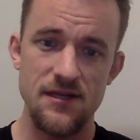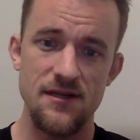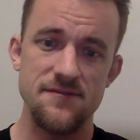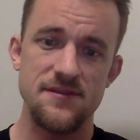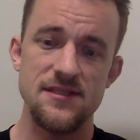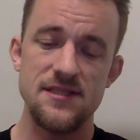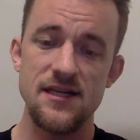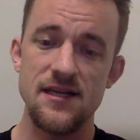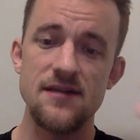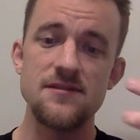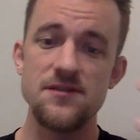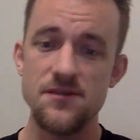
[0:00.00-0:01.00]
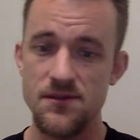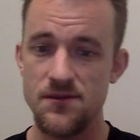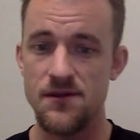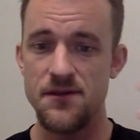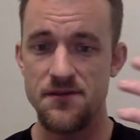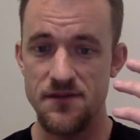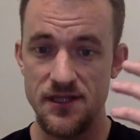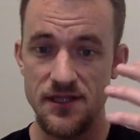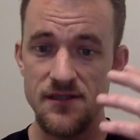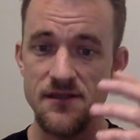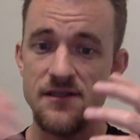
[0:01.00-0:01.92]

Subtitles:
can often take 2 or 3